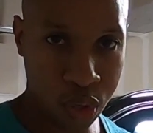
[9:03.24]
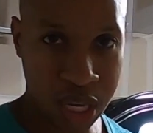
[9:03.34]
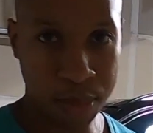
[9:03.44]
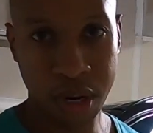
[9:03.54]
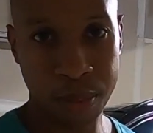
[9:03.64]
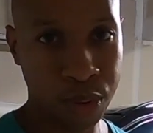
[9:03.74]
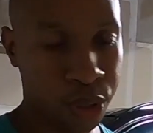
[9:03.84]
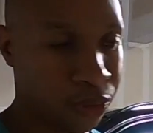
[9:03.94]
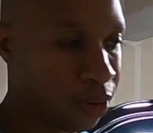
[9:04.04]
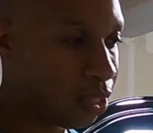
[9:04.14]
get
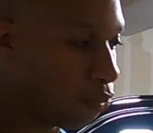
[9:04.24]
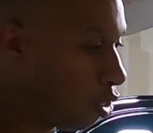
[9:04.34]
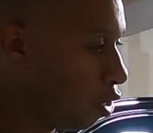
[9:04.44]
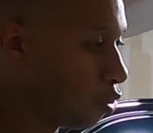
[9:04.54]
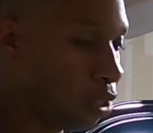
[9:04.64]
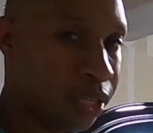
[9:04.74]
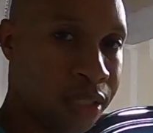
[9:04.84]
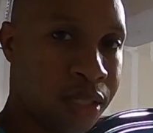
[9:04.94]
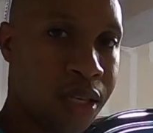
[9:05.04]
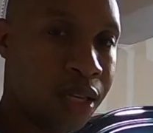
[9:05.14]
pre-approved. I did videos on
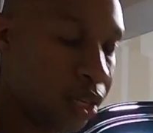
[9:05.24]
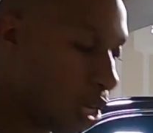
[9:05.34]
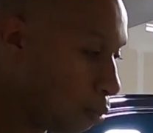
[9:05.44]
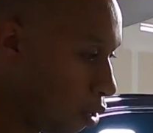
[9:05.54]
this. Get